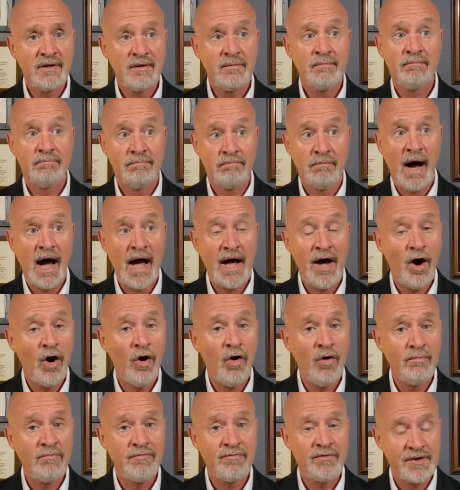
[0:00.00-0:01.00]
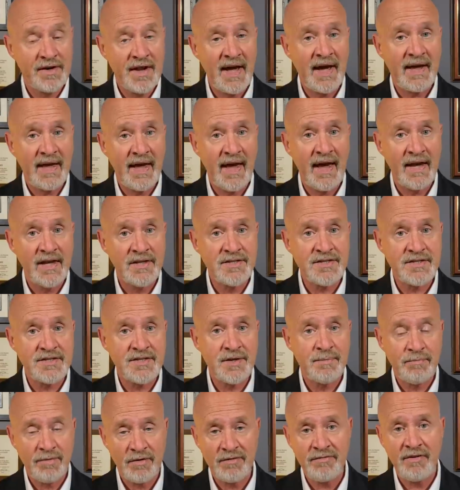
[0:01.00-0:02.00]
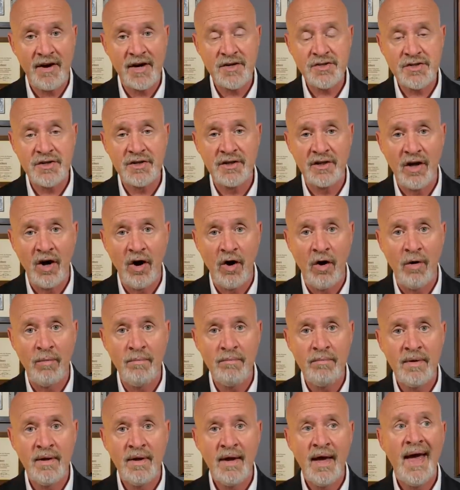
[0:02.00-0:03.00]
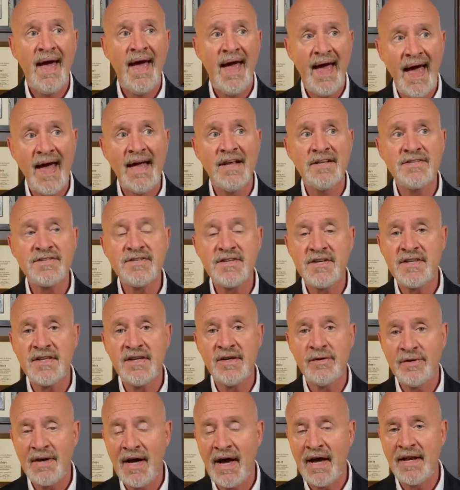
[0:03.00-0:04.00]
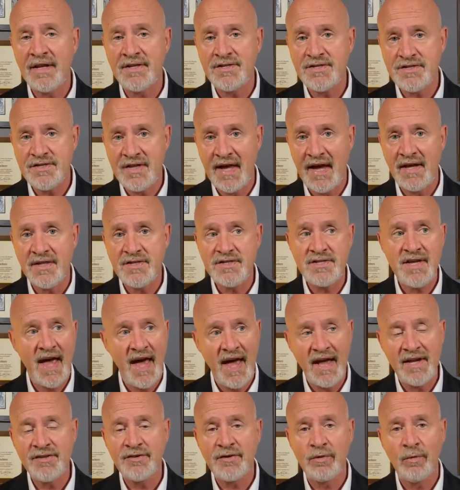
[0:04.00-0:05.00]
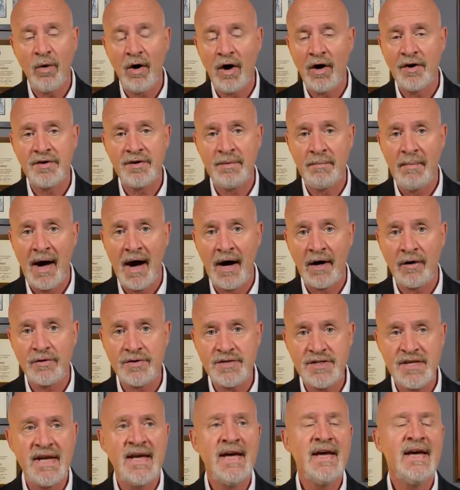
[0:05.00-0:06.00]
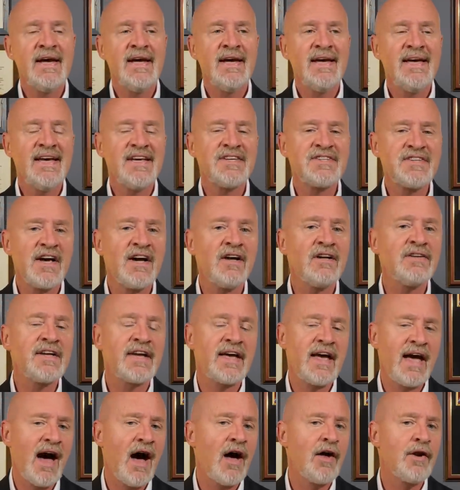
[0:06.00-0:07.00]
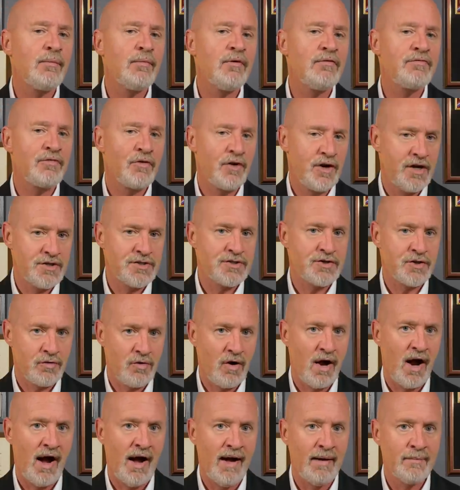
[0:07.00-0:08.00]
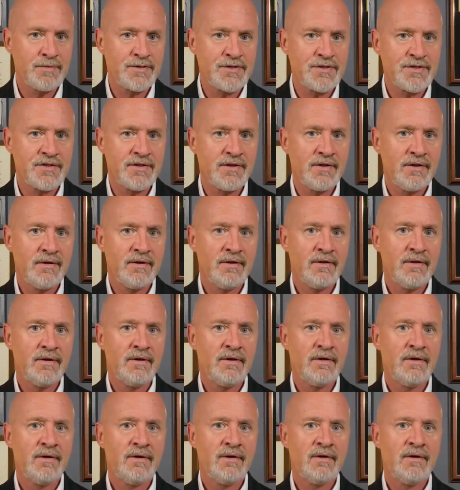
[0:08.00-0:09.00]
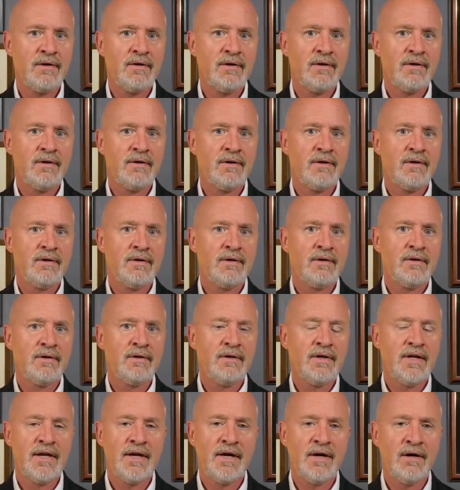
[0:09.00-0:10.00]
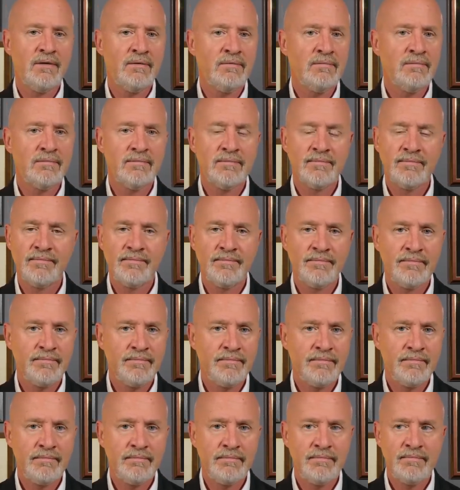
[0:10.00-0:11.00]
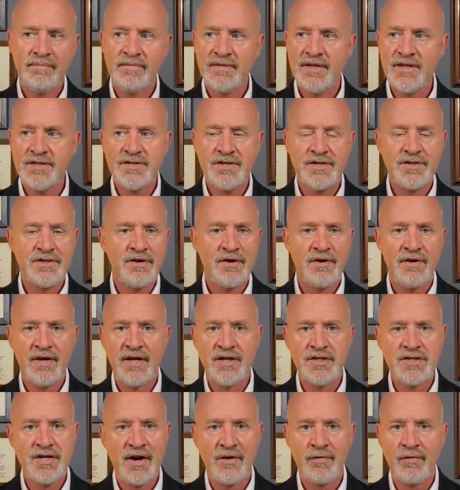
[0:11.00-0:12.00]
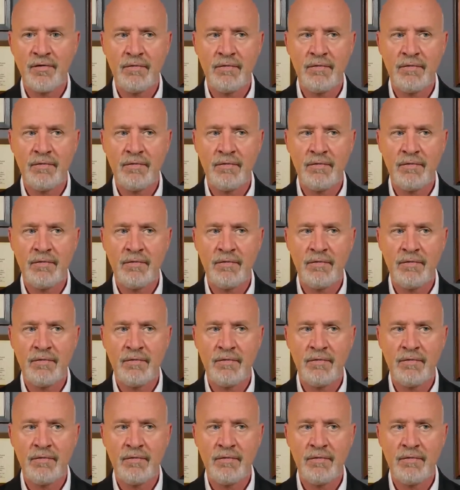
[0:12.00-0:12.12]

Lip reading: my home for decades, professional home, and to the United States, and to our democracy, is held accountable for his crimes. You know, this attorney general